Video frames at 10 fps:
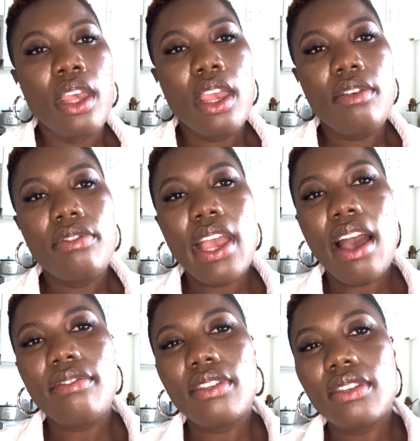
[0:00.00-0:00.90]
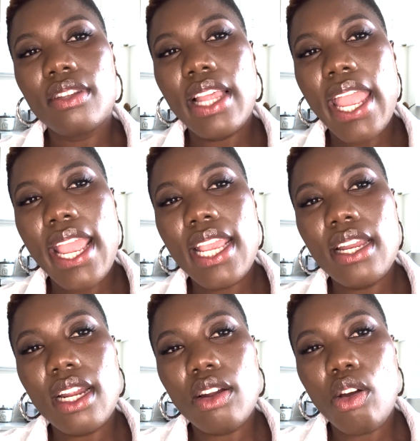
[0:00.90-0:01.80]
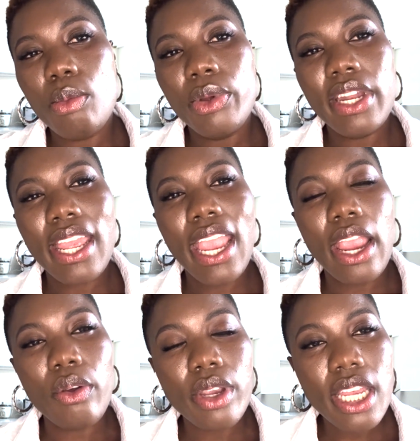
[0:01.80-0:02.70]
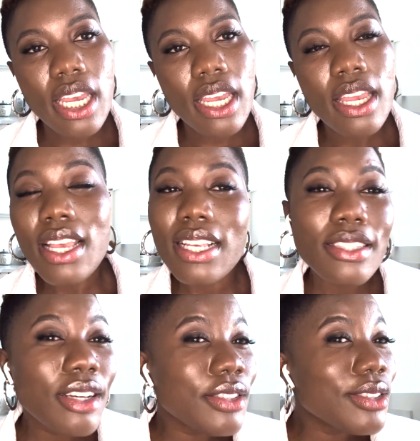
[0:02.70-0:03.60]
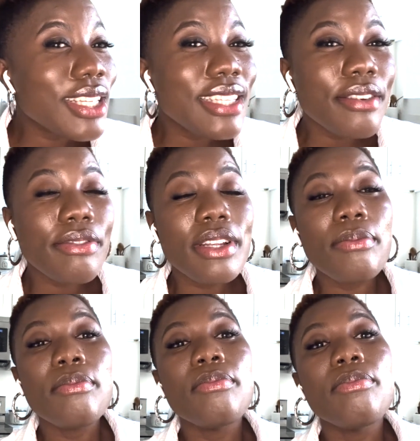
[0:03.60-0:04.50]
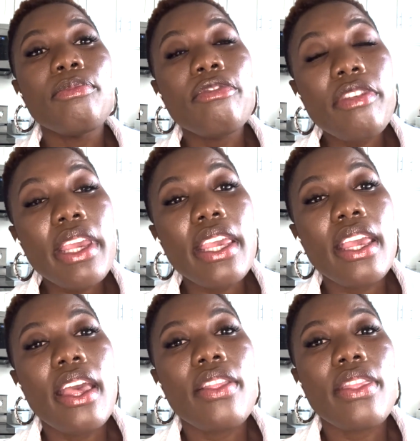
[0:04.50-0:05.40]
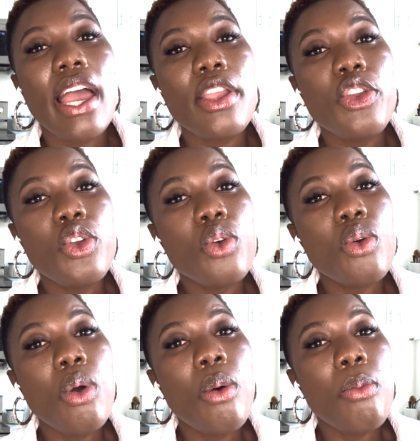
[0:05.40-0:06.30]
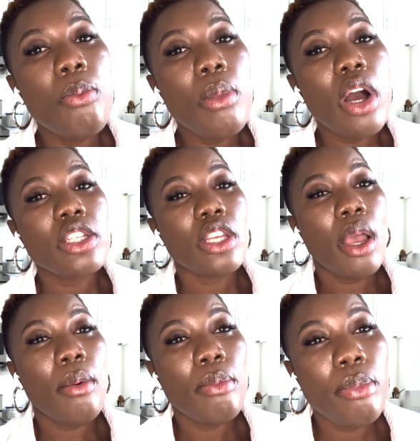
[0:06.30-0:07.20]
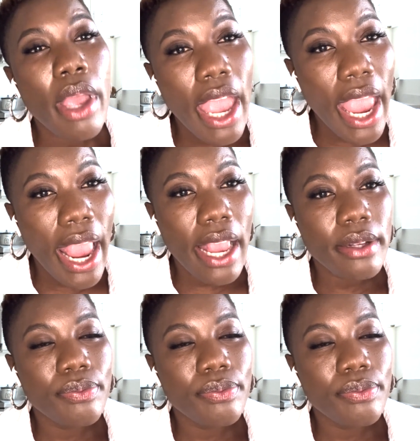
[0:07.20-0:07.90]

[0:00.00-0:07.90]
If you have a land in an urban area, it's also a different fee that you must pay.